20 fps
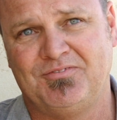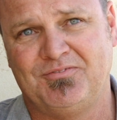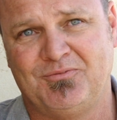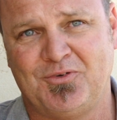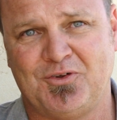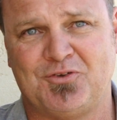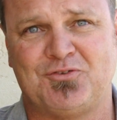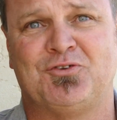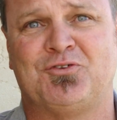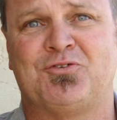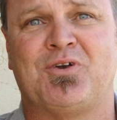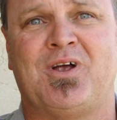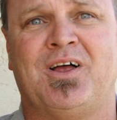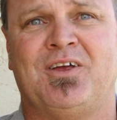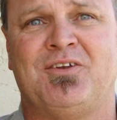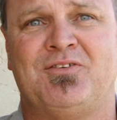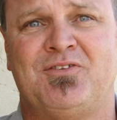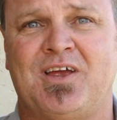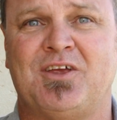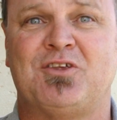West
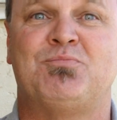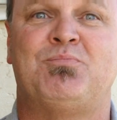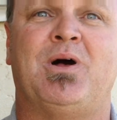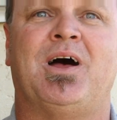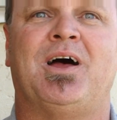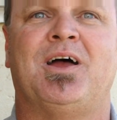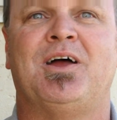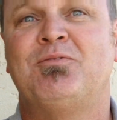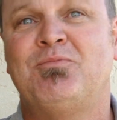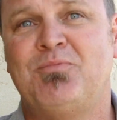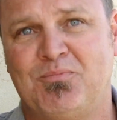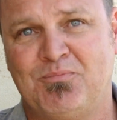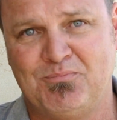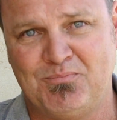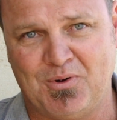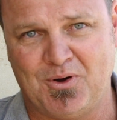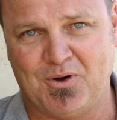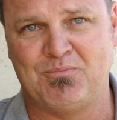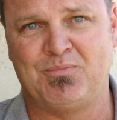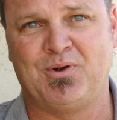Australian taxpayer
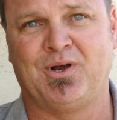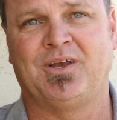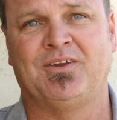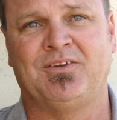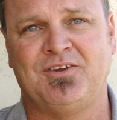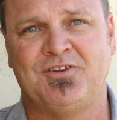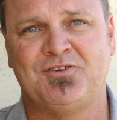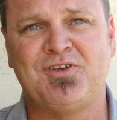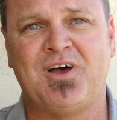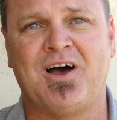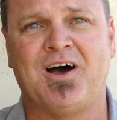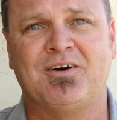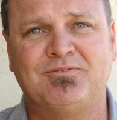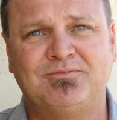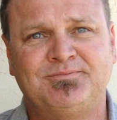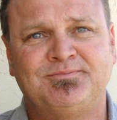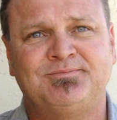by bringing this up.